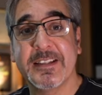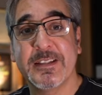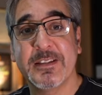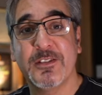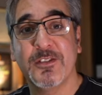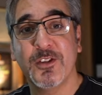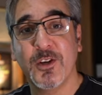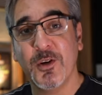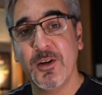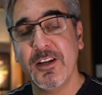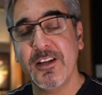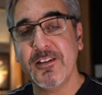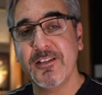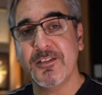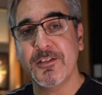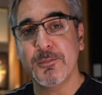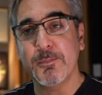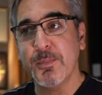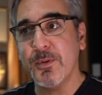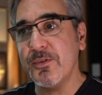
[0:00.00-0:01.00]
So it's
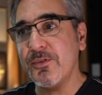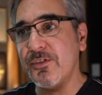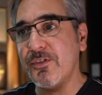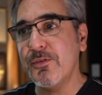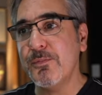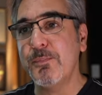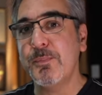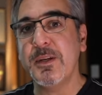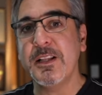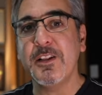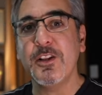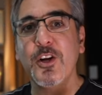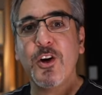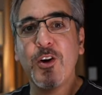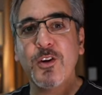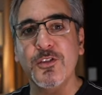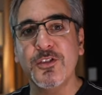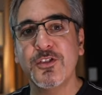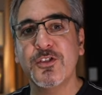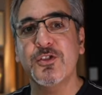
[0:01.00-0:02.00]
supposed to
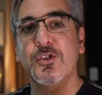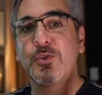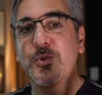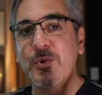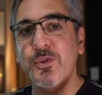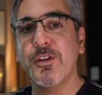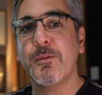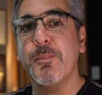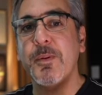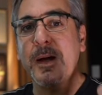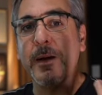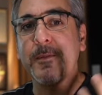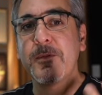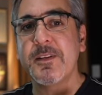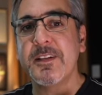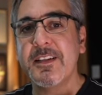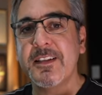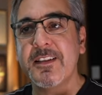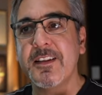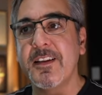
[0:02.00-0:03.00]
belong to the
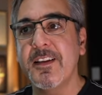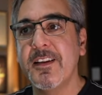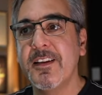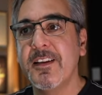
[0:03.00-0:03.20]
public,